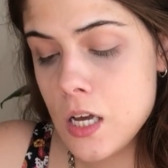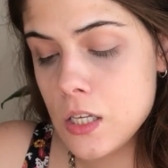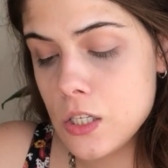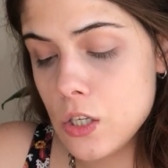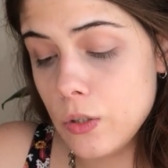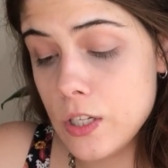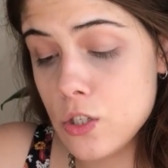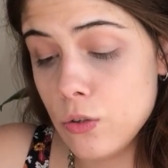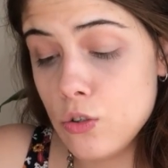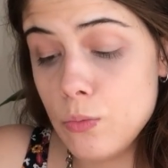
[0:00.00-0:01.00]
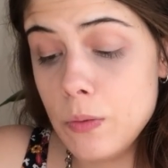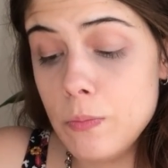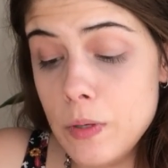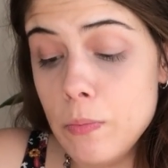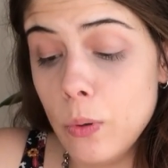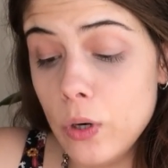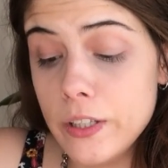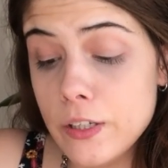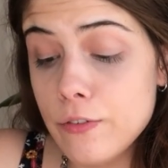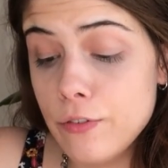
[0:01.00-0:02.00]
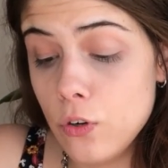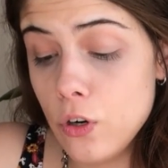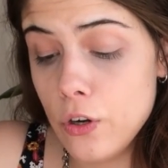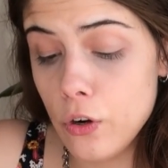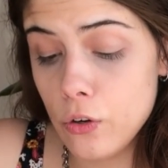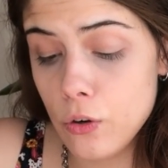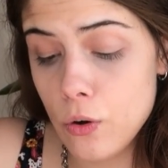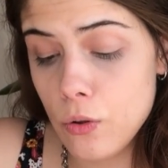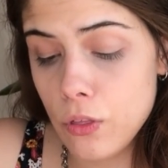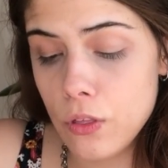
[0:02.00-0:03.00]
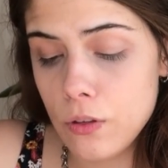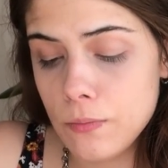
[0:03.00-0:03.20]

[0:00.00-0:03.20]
So that's going to be important for your growth